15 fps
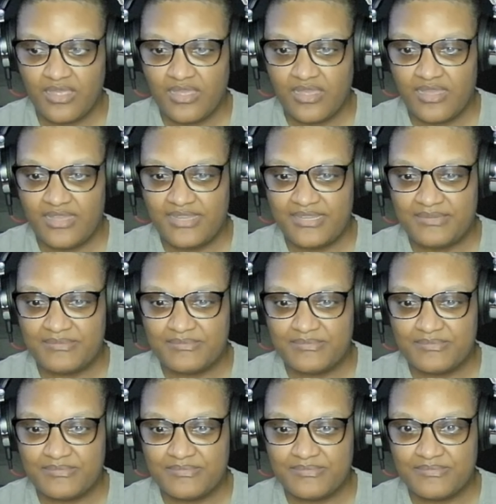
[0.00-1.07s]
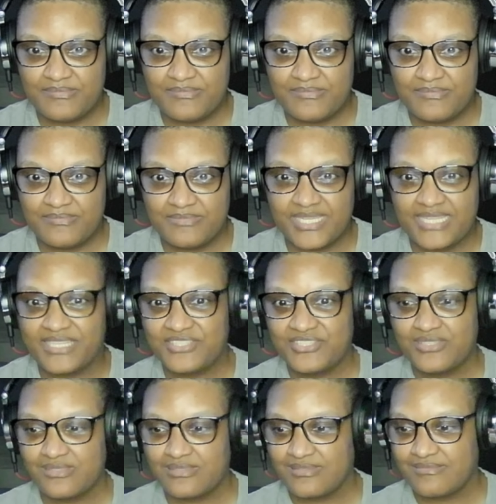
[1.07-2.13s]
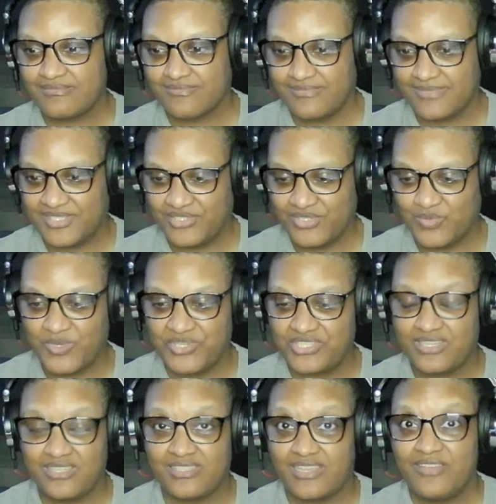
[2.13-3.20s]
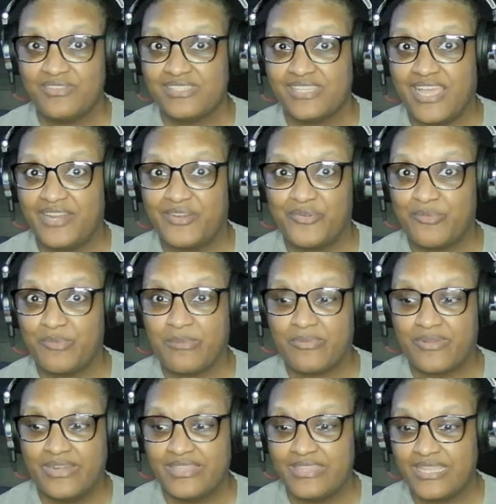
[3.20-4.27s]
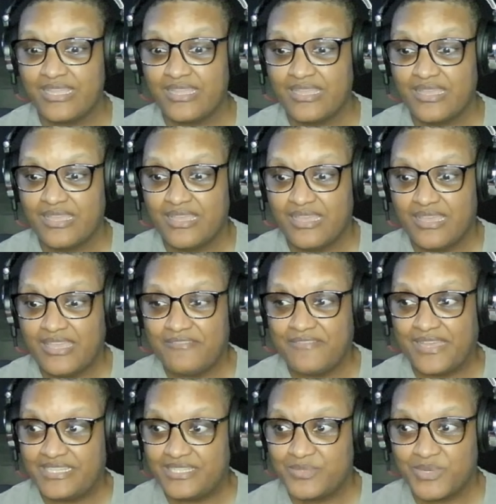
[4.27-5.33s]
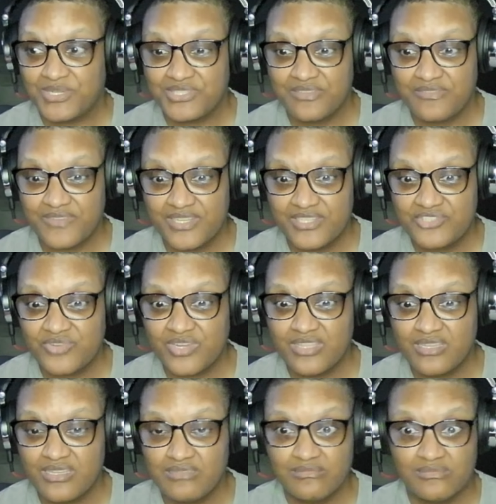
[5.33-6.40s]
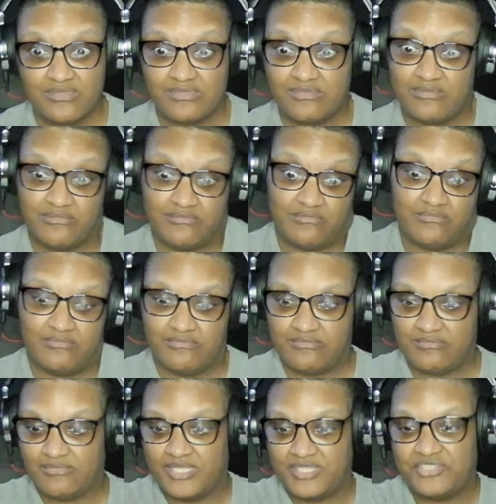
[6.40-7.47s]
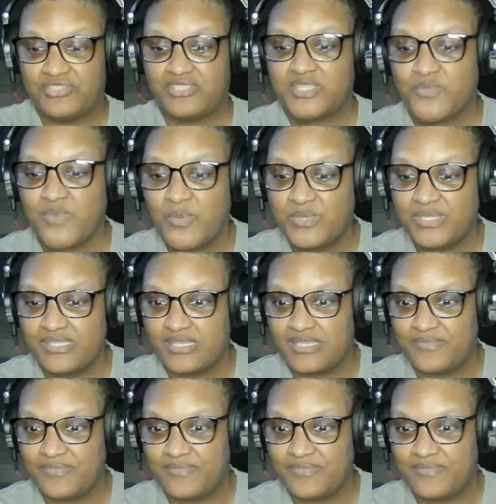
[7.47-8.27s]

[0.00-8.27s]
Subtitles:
Let's just watch it, because I honestly I don't remember anything if I did watch the first trailer. So let's just see what we see.